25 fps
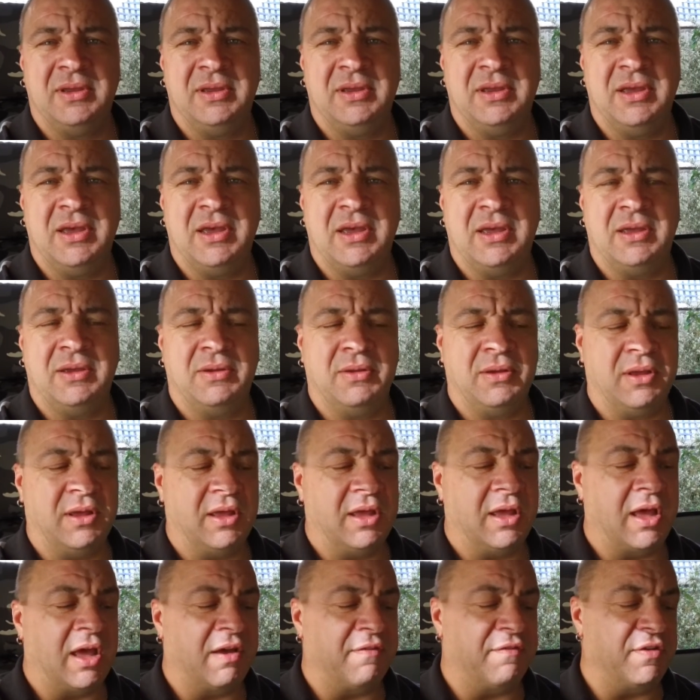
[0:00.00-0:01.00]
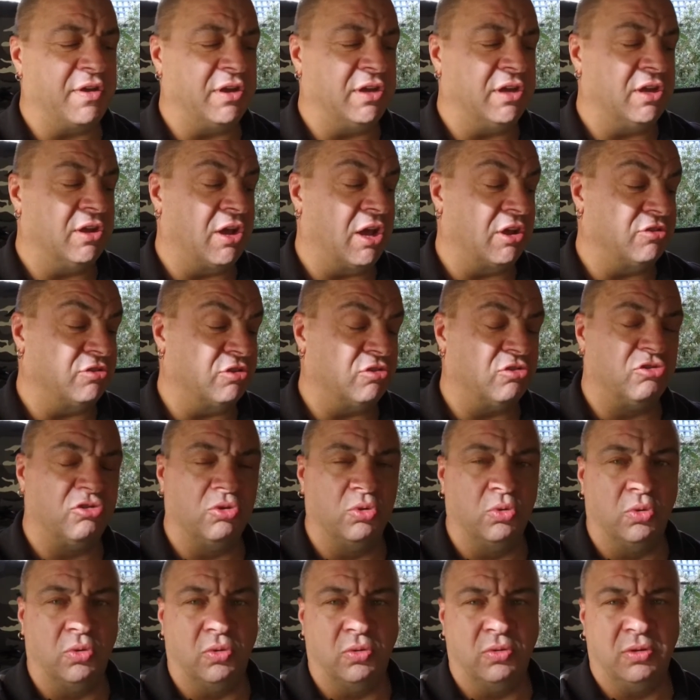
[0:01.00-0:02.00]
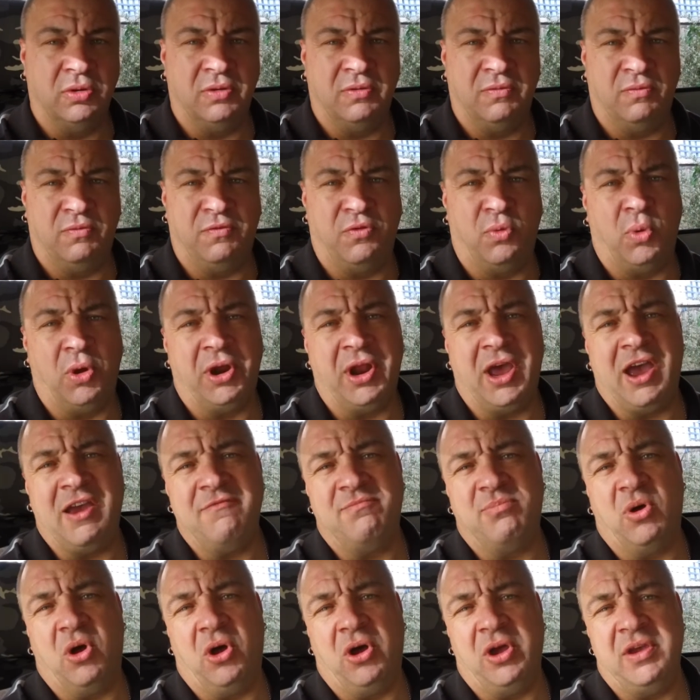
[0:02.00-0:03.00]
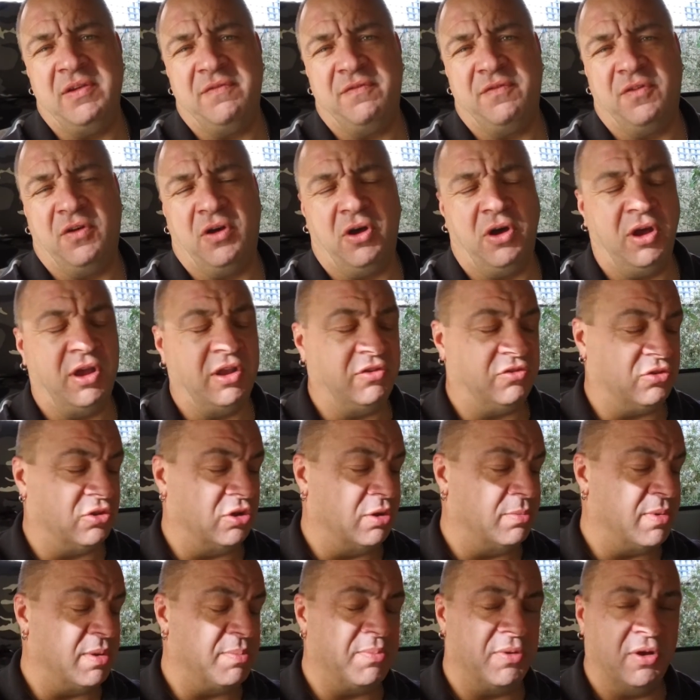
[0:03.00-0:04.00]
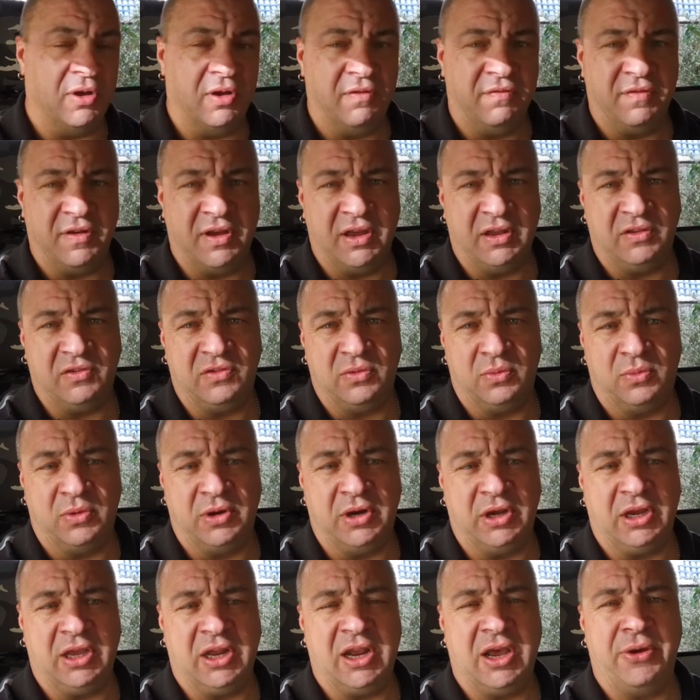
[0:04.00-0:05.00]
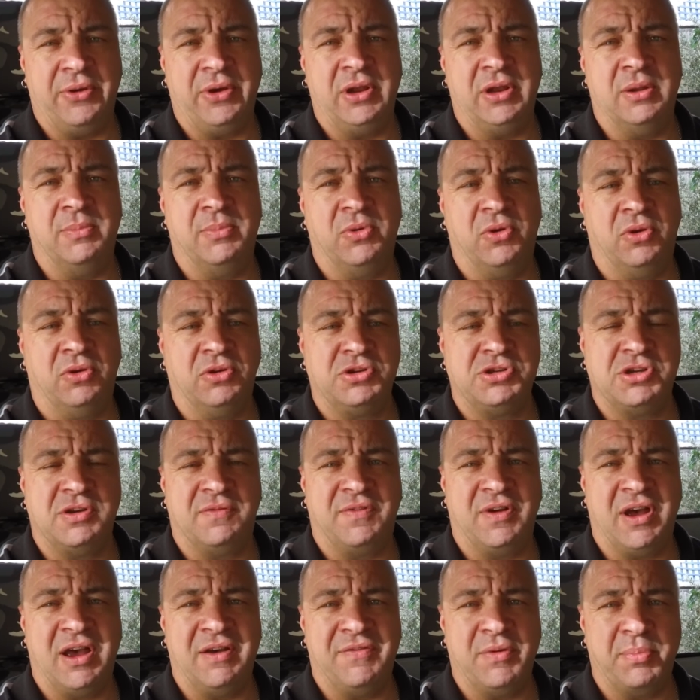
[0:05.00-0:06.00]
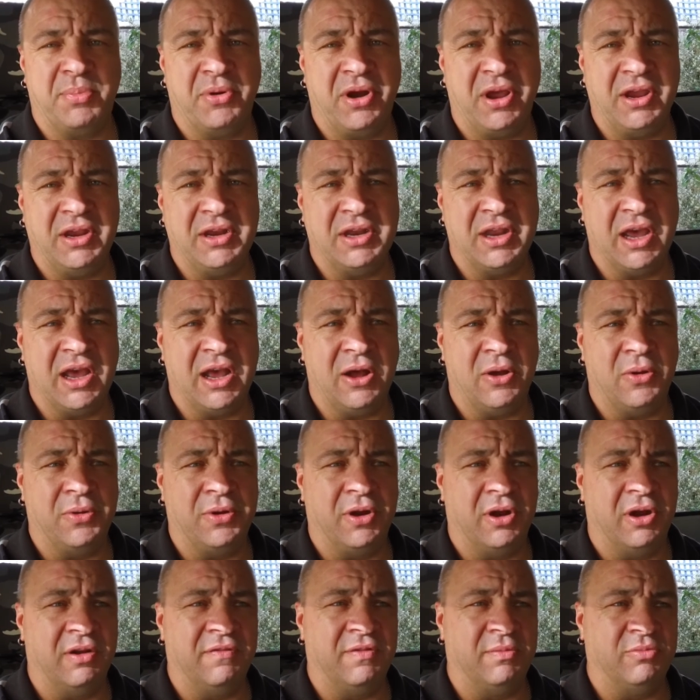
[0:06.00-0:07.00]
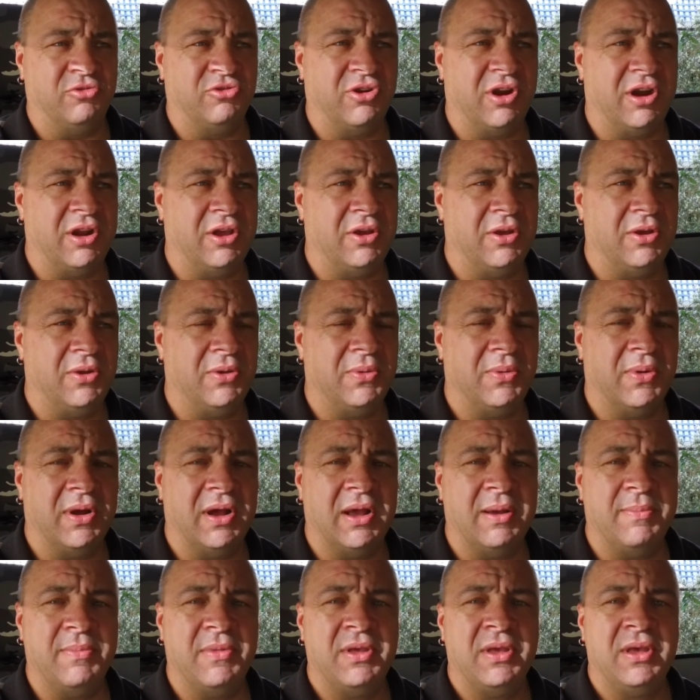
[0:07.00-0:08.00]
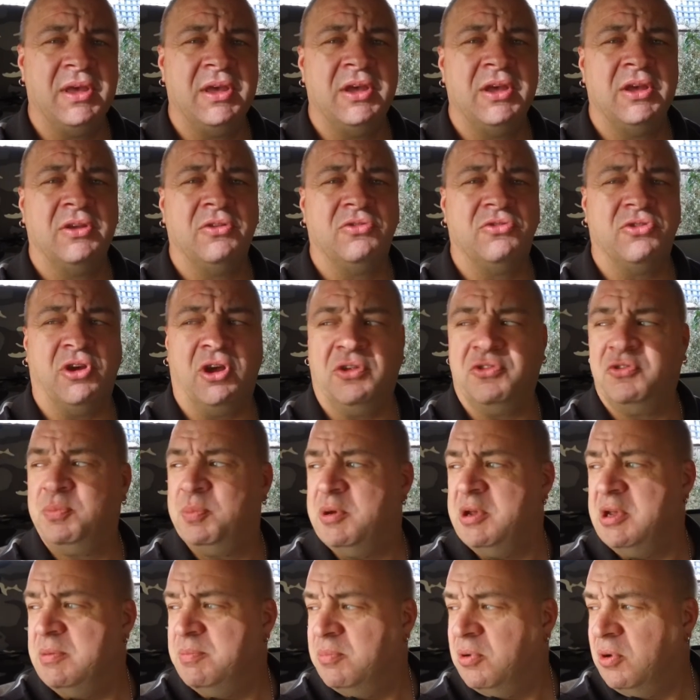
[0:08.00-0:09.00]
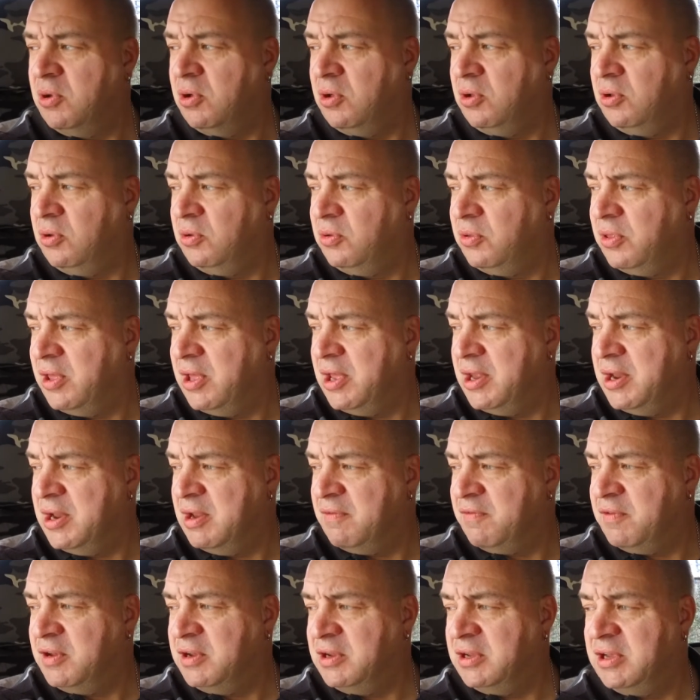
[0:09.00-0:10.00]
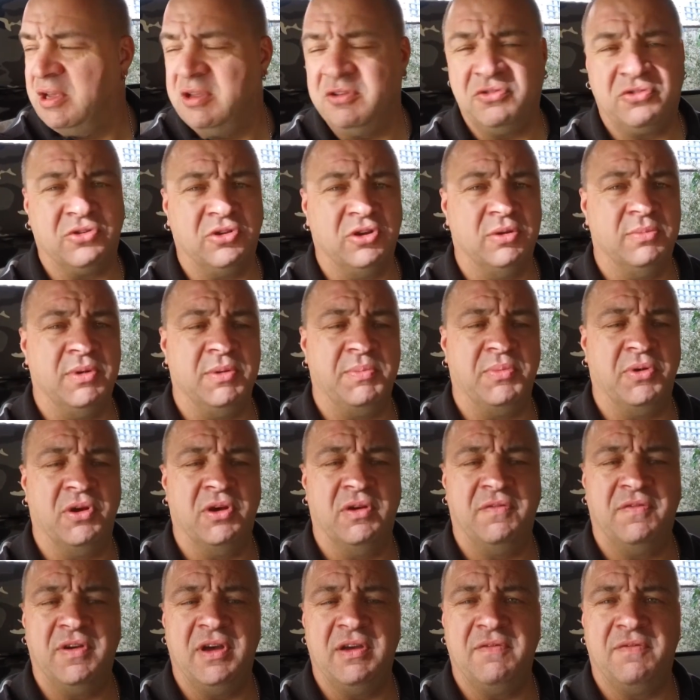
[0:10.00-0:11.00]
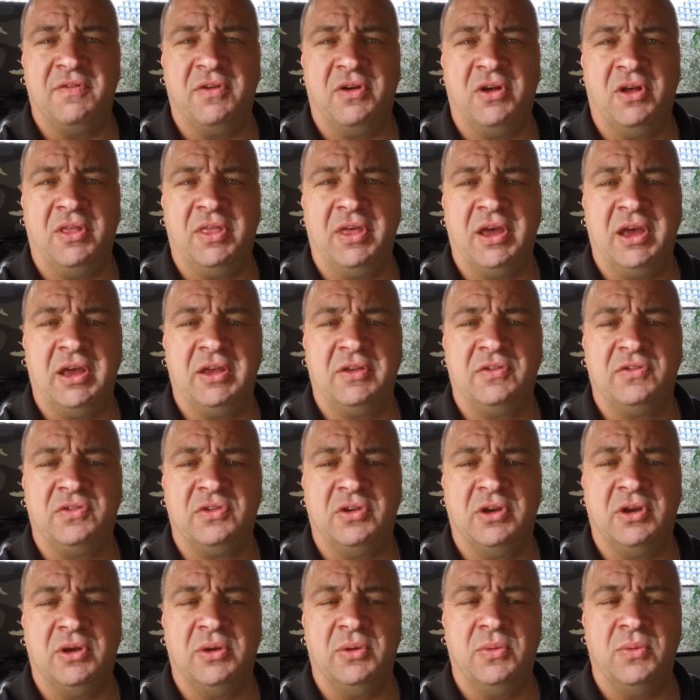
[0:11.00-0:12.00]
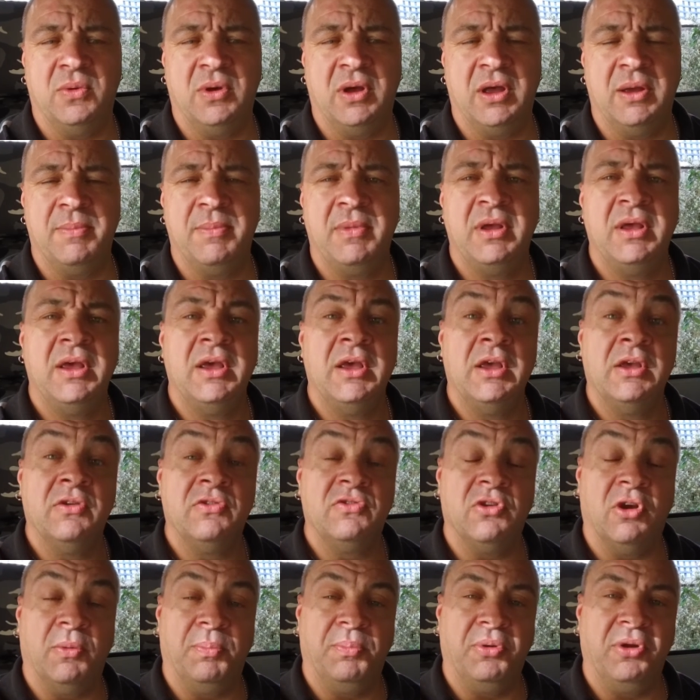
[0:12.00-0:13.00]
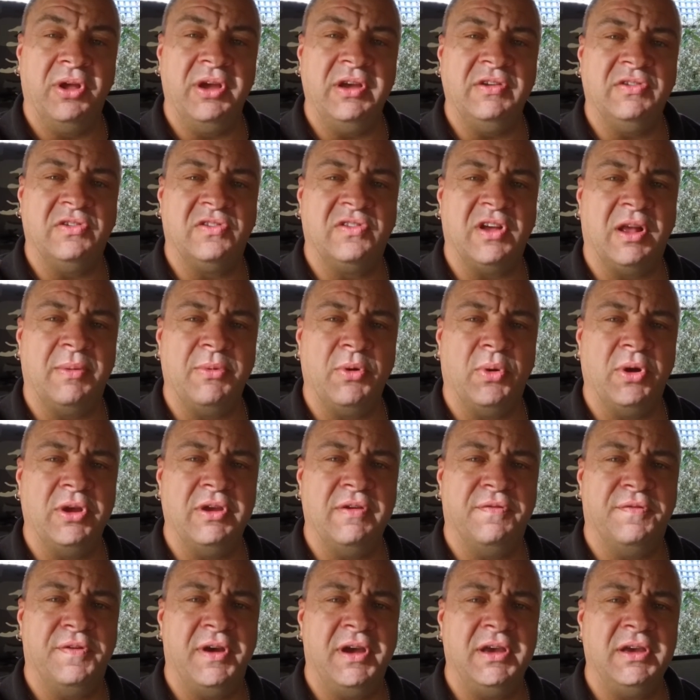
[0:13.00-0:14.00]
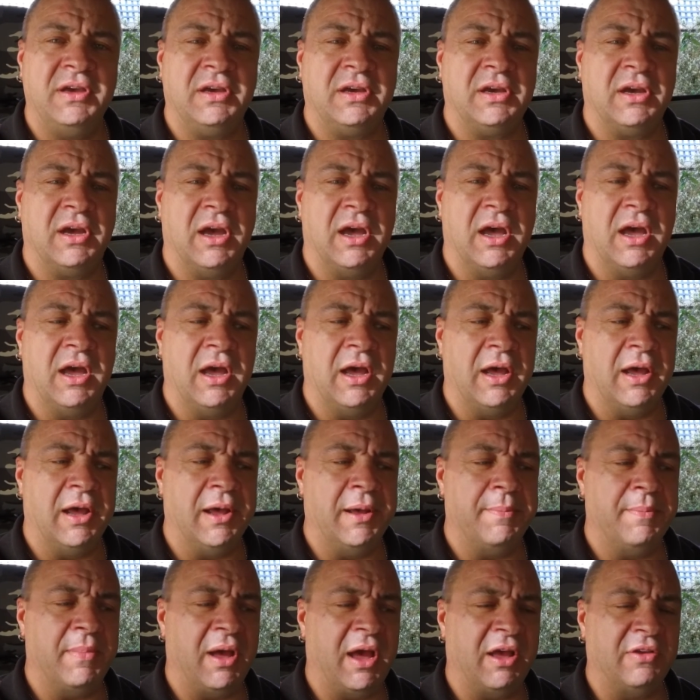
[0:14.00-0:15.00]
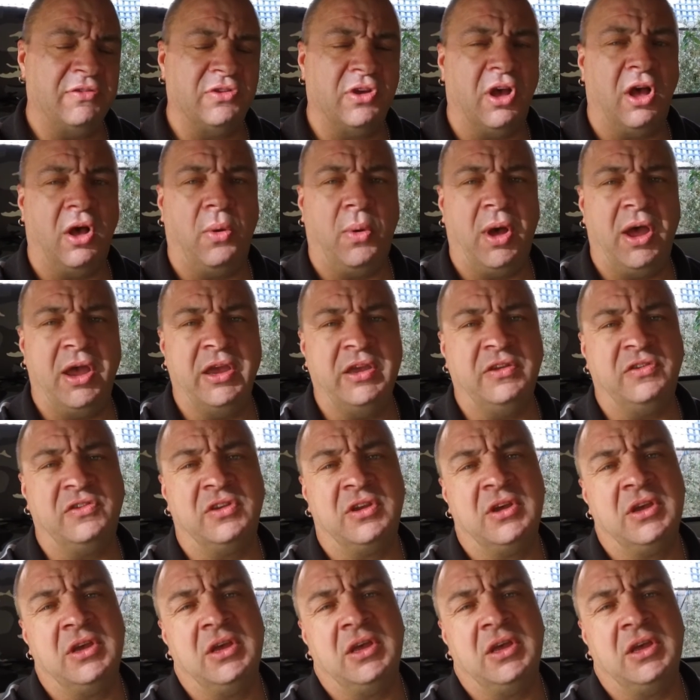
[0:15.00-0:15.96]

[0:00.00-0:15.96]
yeah, I think as a tool for what I bought it for, it's going to be perfect when I get out in the bush. If I have a breakdown, I'm trying to talk to people, then I think it's going to be perfect for that. So please tell me what you think. As always,